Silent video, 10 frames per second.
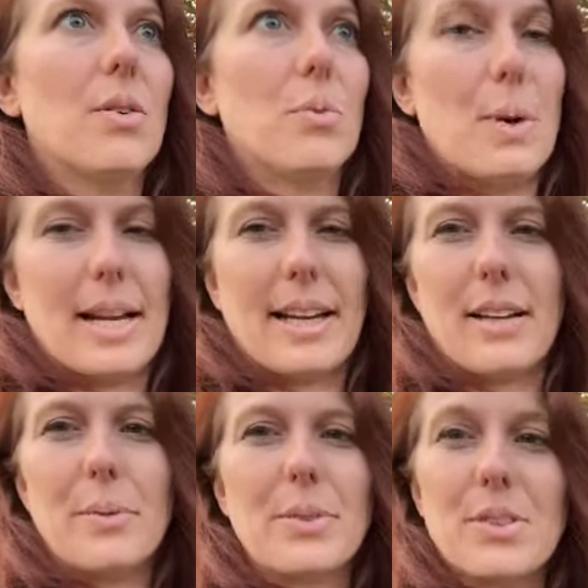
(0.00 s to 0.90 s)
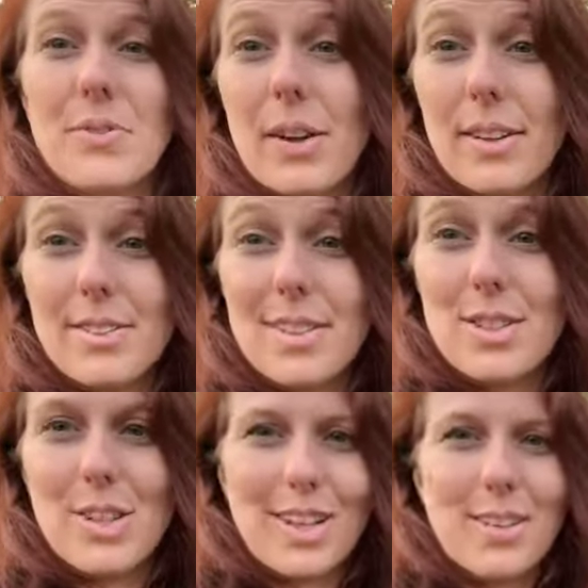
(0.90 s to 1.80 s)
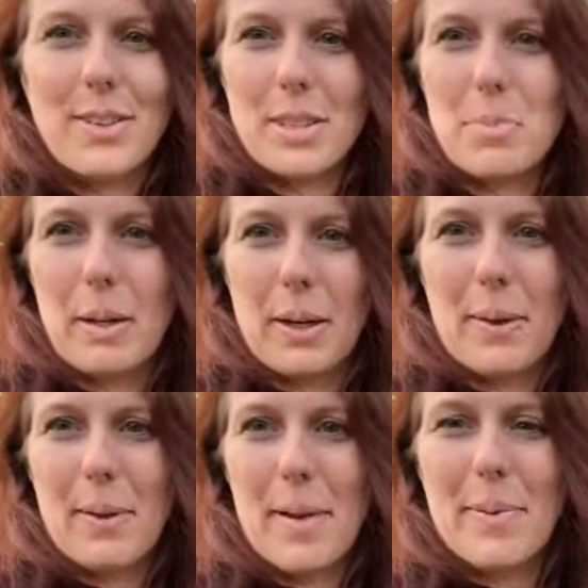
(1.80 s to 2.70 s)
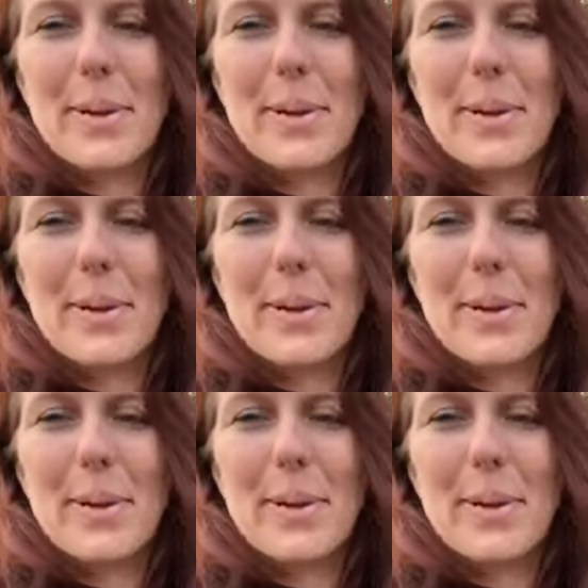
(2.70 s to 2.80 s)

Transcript: ready will just fall onto the sheet and you can just pick it all up,